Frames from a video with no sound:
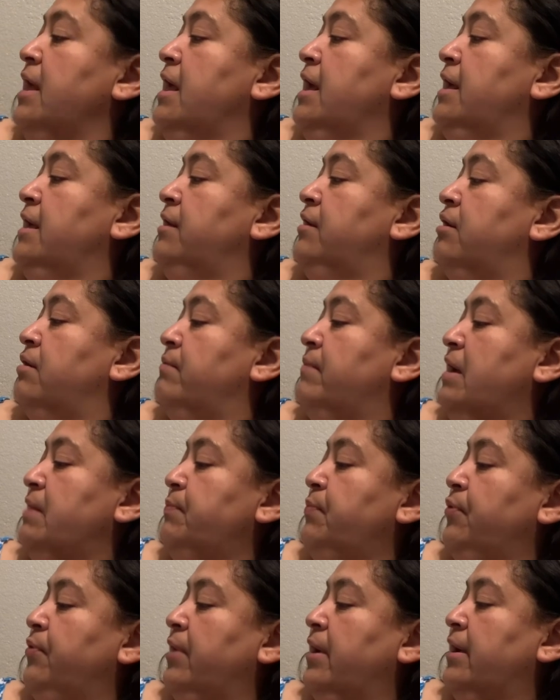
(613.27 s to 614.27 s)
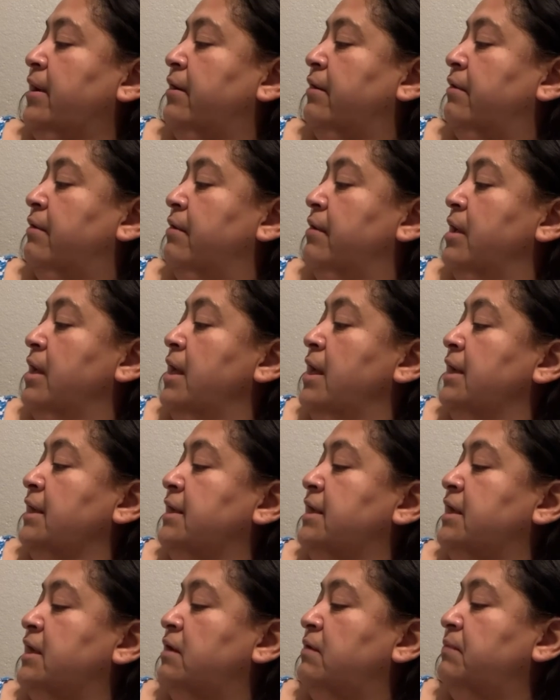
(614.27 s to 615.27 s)
hear my prayer.
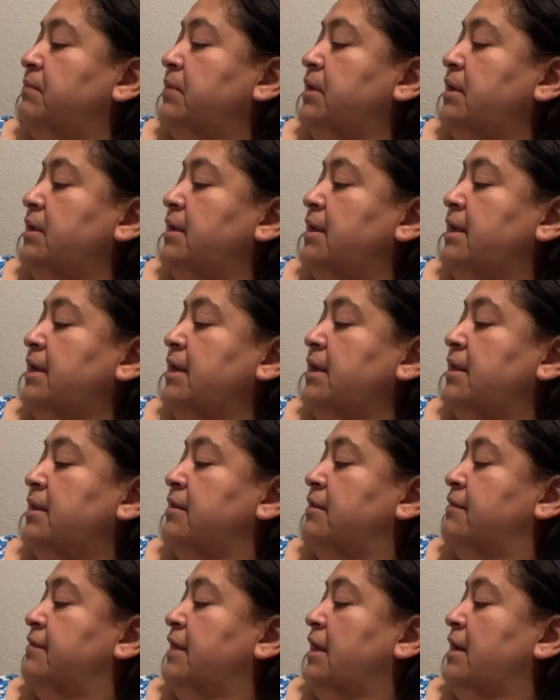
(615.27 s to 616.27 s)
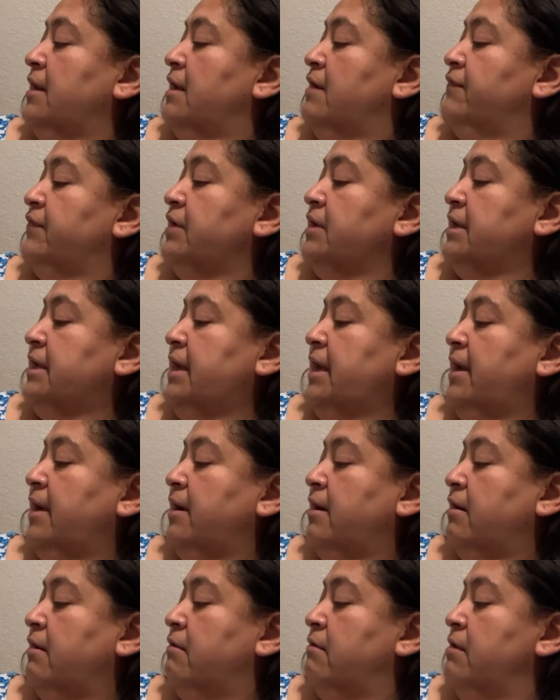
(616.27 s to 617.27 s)
Keep me in the loving
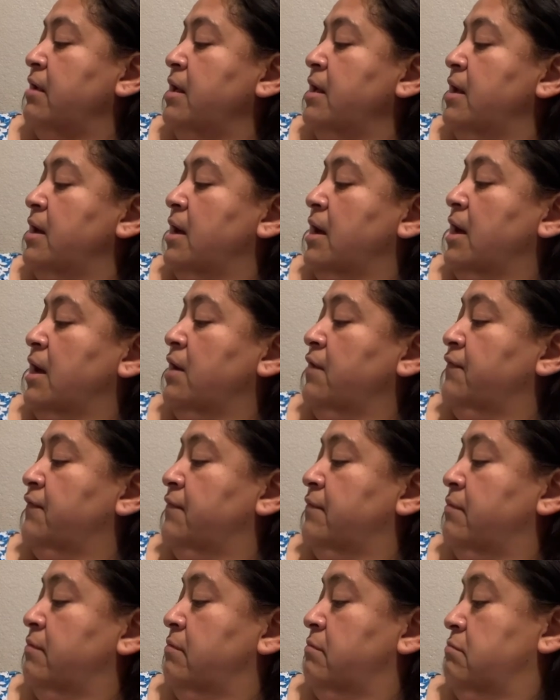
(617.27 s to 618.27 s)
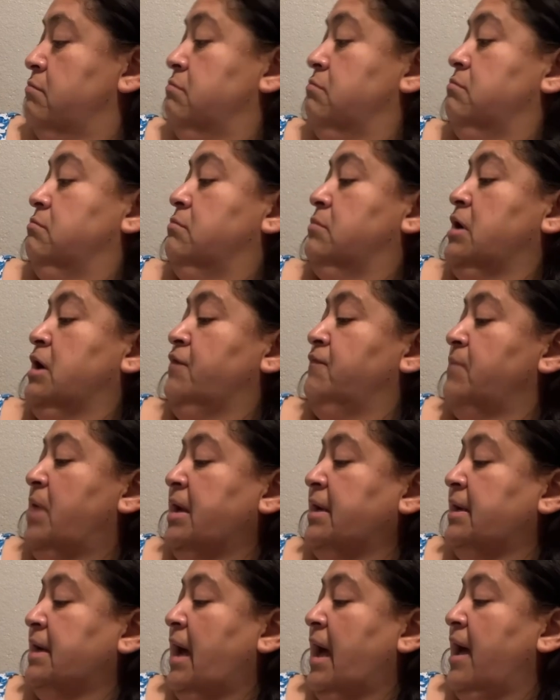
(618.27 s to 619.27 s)
care of my
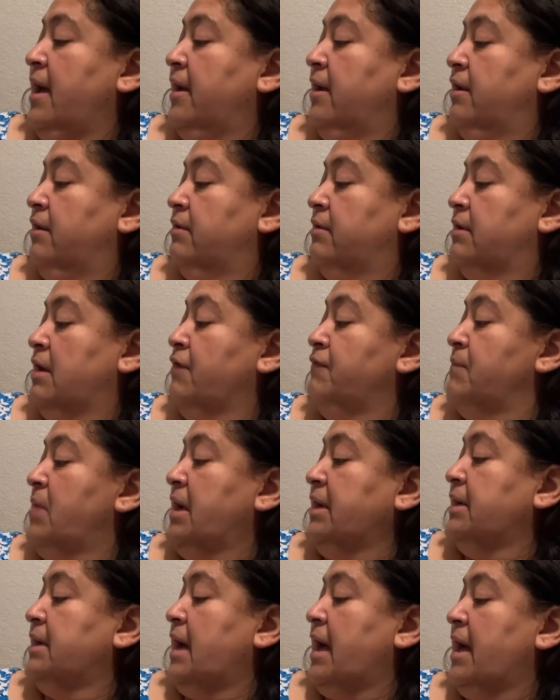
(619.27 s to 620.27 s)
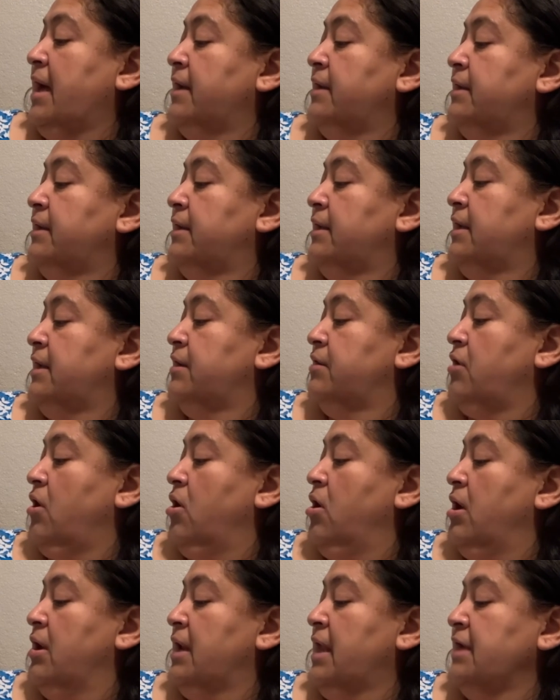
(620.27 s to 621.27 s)
guide in
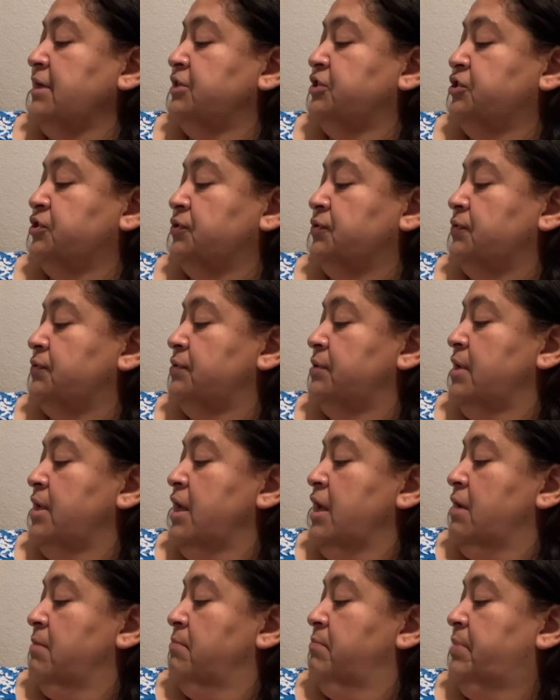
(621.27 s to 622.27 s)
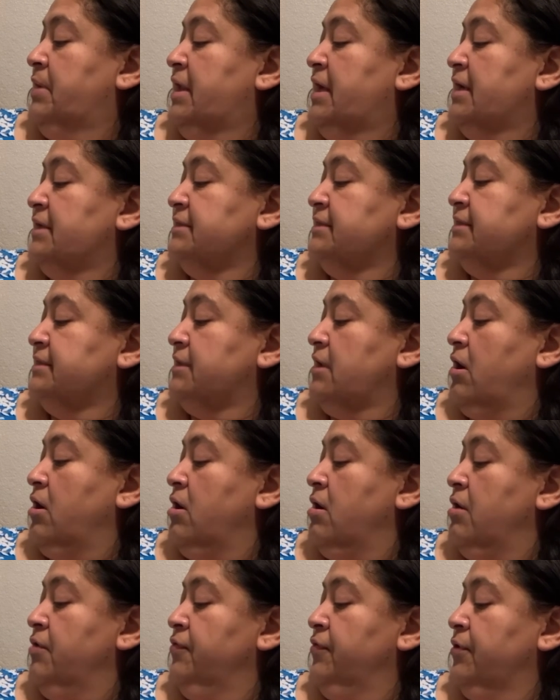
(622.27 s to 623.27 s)
all I do. Bless
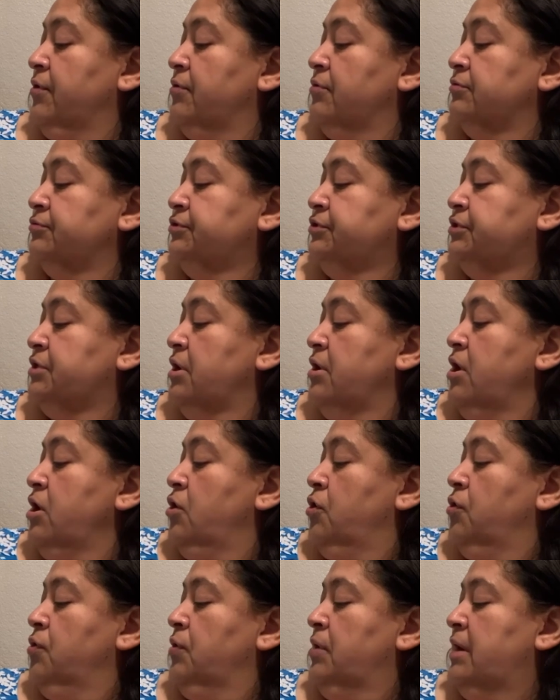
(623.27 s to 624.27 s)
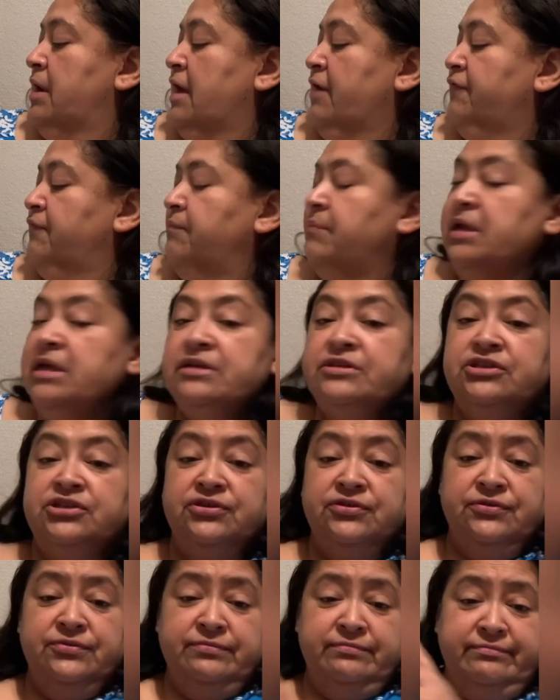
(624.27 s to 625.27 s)
all those who love me
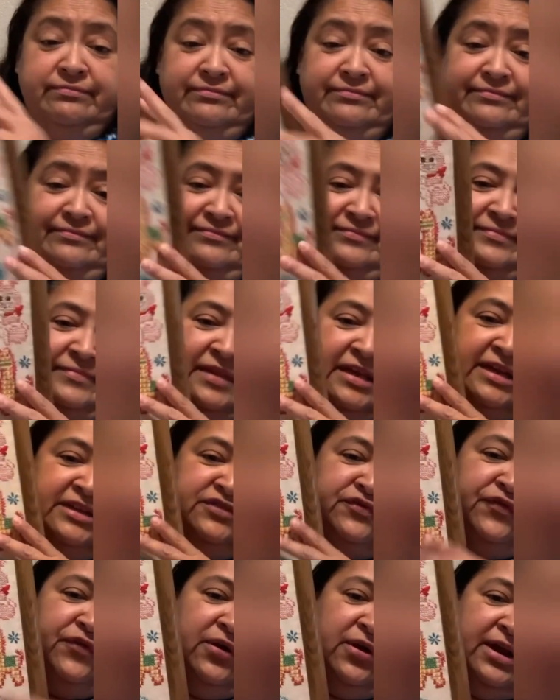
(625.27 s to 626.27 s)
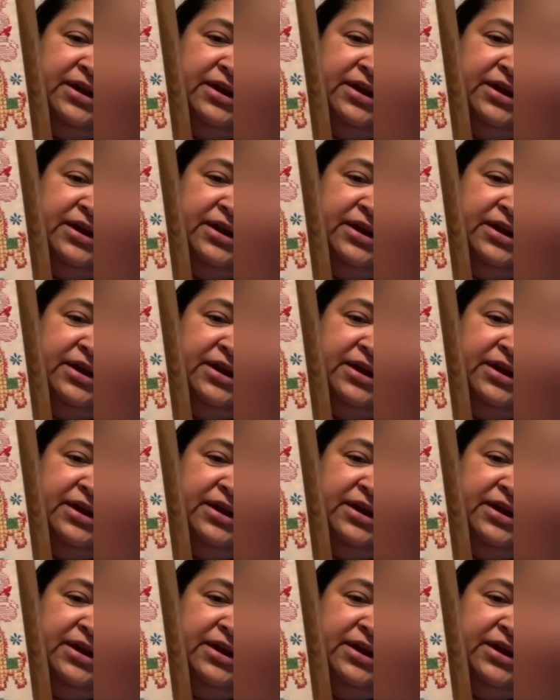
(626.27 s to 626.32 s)
too. It's for a